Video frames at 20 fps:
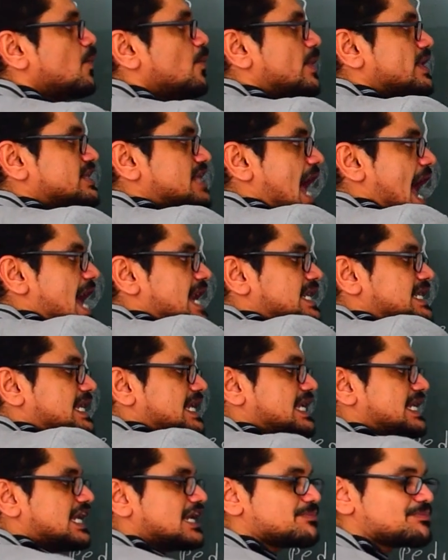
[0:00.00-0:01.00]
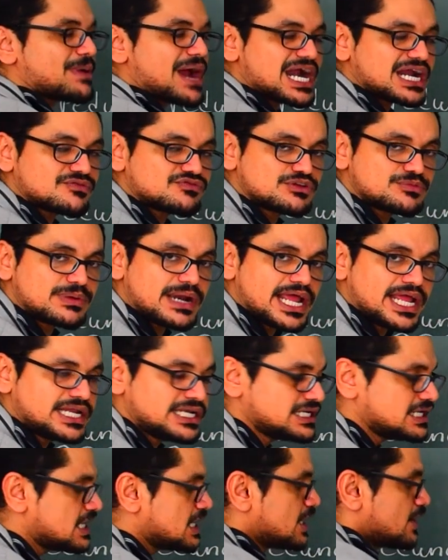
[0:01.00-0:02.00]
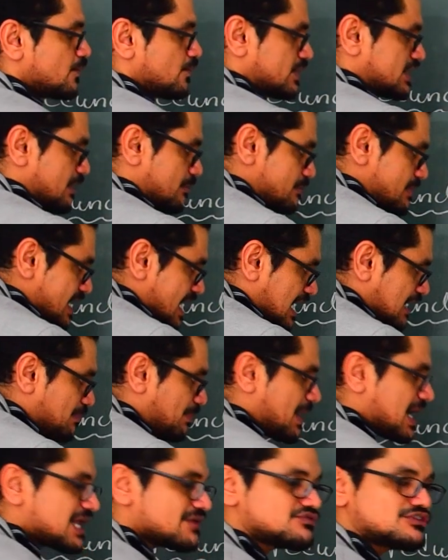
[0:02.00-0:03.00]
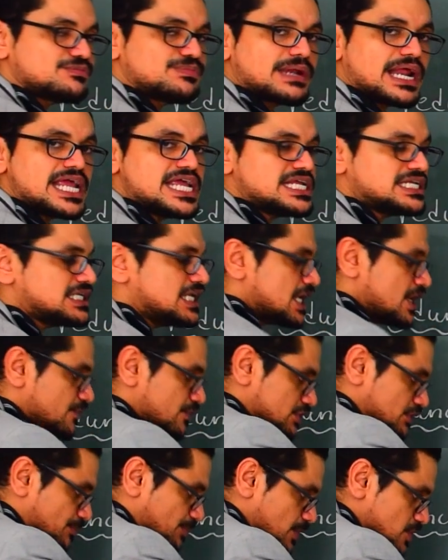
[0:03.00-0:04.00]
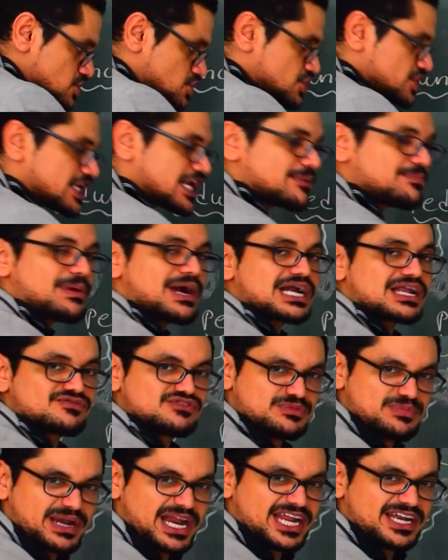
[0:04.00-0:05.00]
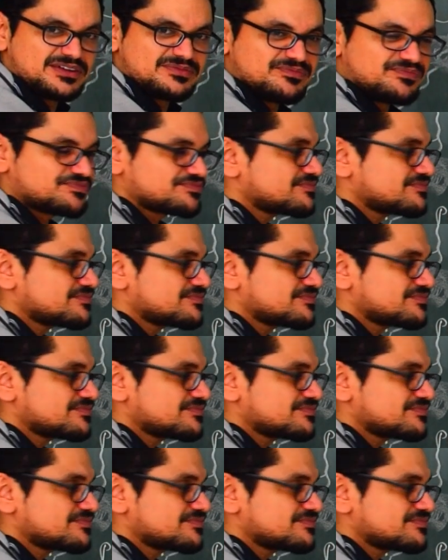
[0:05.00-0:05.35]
with the anterior part of the brain, with the middle part of the brain, with the posterior part of the brain.